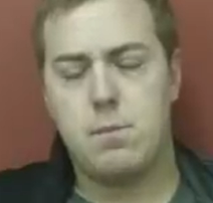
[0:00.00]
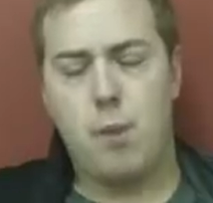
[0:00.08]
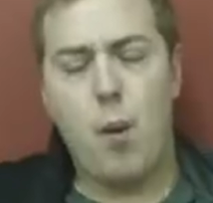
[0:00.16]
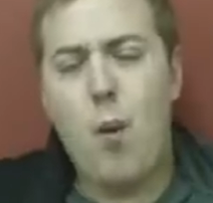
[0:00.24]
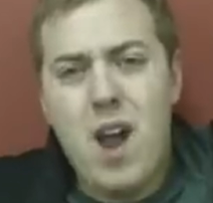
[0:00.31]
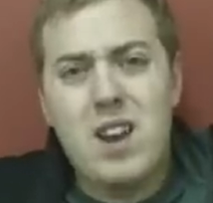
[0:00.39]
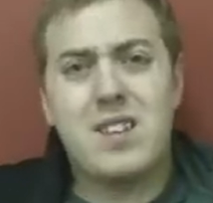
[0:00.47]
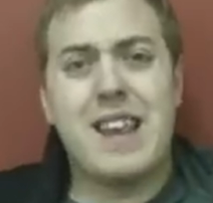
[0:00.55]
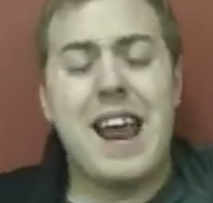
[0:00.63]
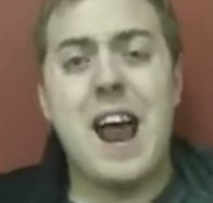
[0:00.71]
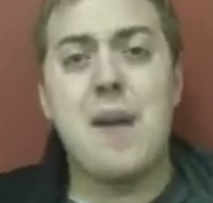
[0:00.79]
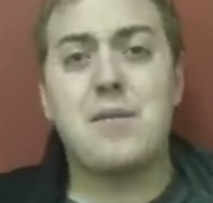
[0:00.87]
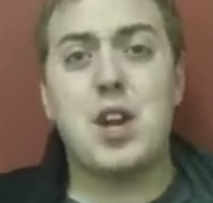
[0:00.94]
But what does
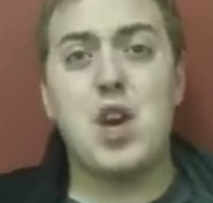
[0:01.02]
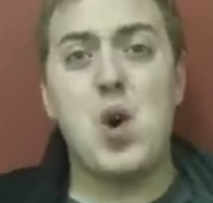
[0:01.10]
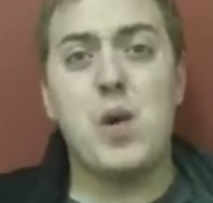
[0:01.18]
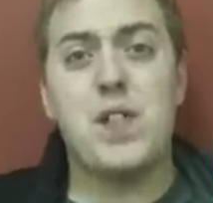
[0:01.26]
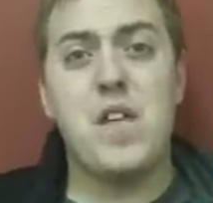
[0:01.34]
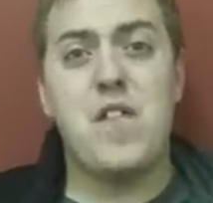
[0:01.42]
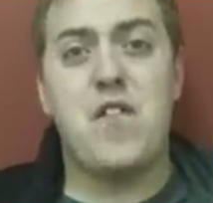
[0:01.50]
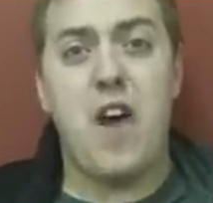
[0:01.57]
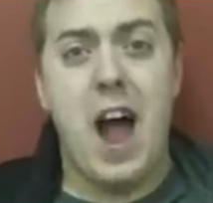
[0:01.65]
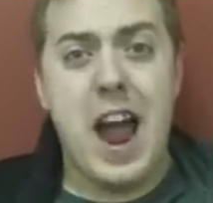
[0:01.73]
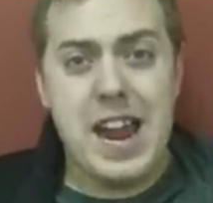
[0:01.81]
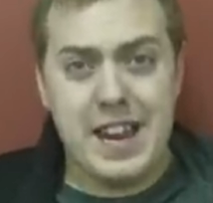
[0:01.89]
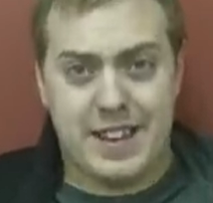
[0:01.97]
that have to do with the
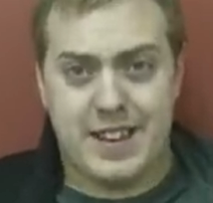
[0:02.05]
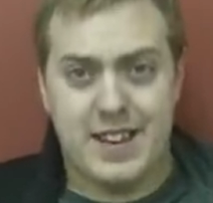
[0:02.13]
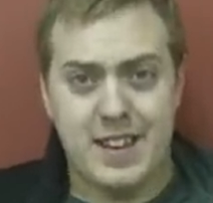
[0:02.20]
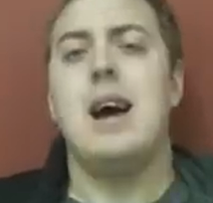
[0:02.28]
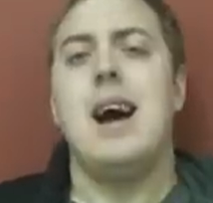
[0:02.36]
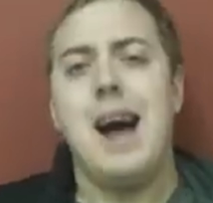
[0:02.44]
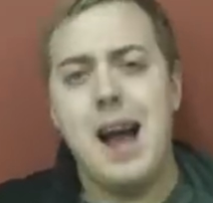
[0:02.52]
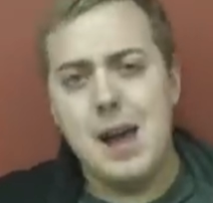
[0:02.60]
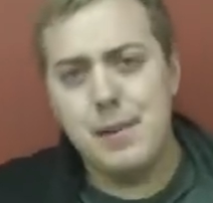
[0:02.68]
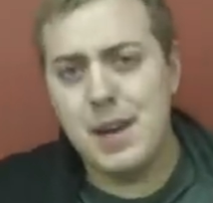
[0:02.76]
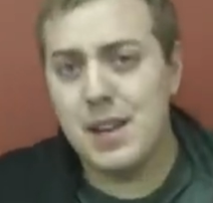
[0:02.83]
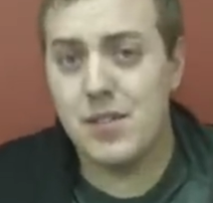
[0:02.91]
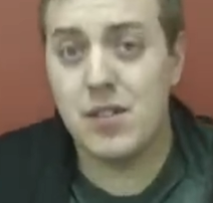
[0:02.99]
fight? I
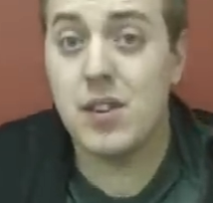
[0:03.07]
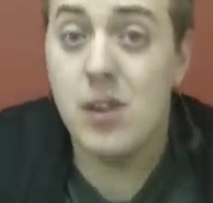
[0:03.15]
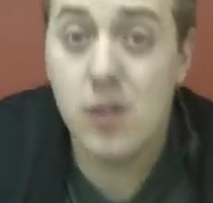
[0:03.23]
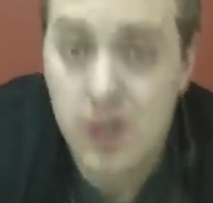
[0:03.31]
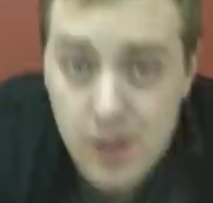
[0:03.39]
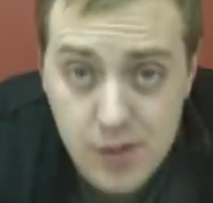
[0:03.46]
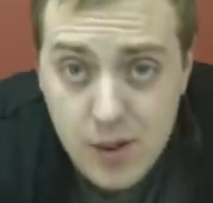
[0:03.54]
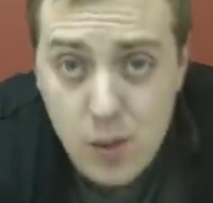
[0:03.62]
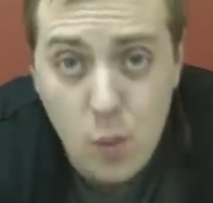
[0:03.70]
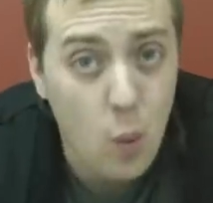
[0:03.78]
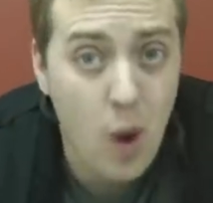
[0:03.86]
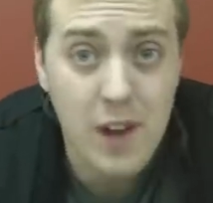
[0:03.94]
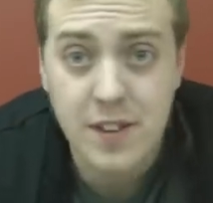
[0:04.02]
mean, seriously,
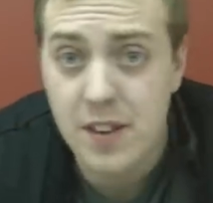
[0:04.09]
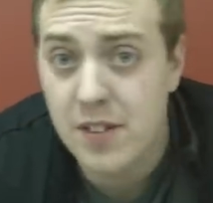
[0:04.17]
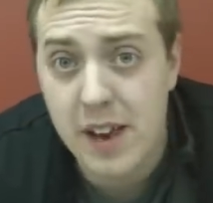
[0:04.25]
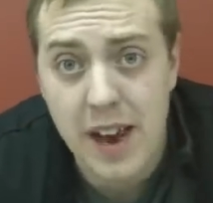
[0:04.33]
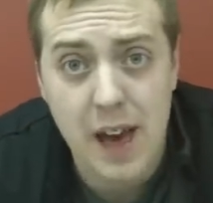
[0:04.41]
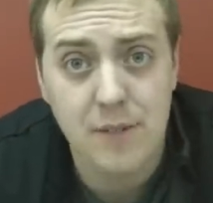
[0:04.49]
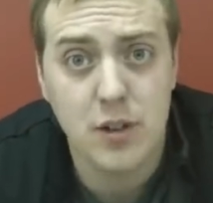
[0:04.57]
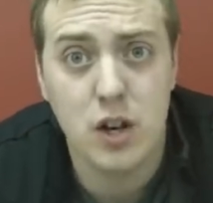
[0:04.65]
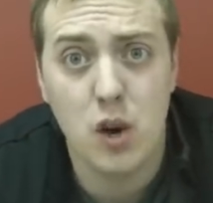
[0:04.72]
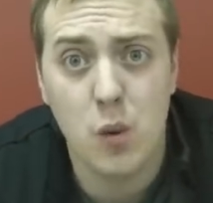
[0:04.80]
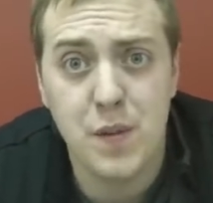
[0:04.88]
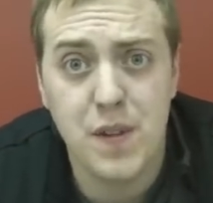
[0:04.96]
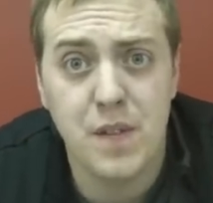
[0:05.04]
what does that have to
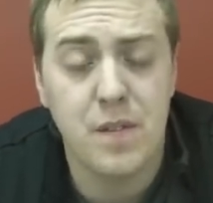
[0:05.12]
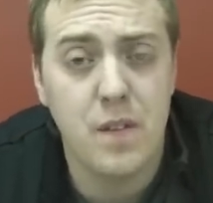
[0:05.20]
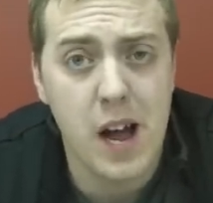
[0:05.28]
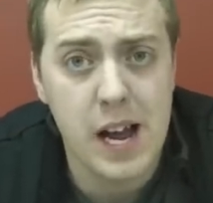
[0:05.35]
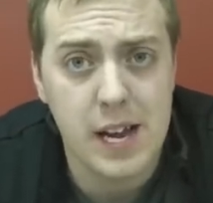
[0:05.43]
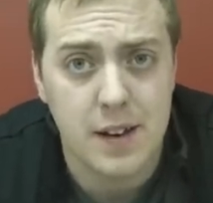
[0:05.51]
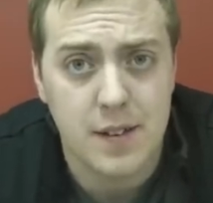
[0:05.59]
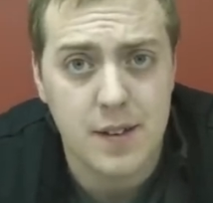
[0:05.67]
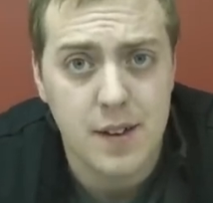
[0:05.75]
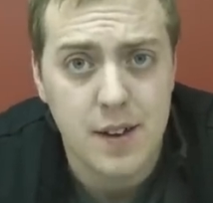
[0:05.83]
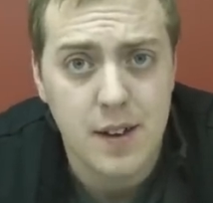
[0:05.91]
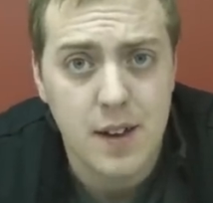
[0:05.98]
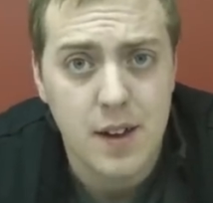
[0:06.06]
do with the fight?